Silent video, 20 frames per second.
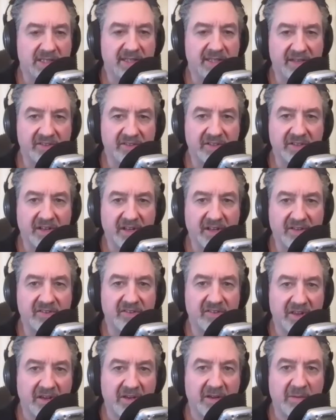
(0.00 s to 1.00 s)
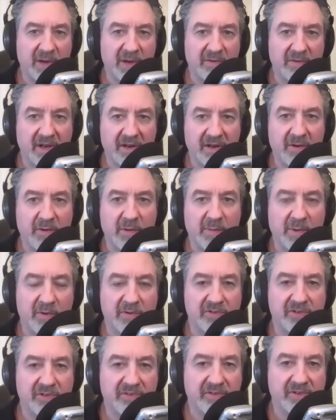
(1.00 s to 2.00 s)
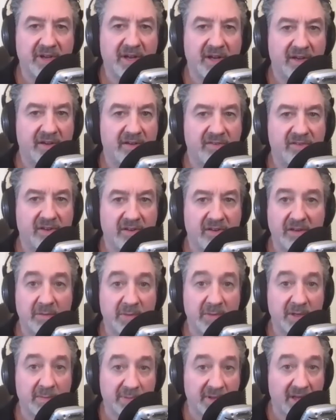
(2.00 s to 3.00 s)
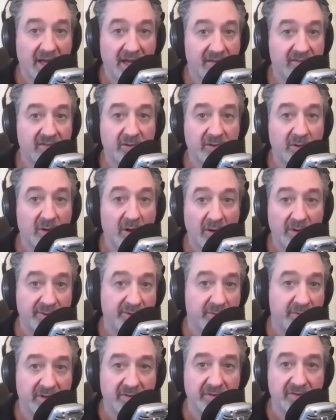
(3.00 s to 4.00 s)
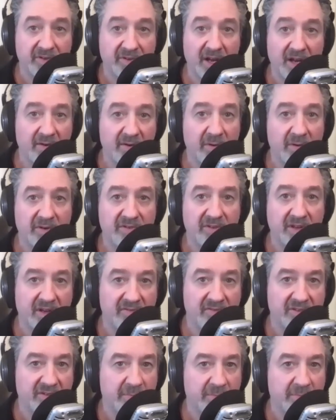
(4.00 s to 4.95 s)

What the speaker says: that's a nice thing about nano-emulsion tech, is that it can be applied to all three of those categories Dave just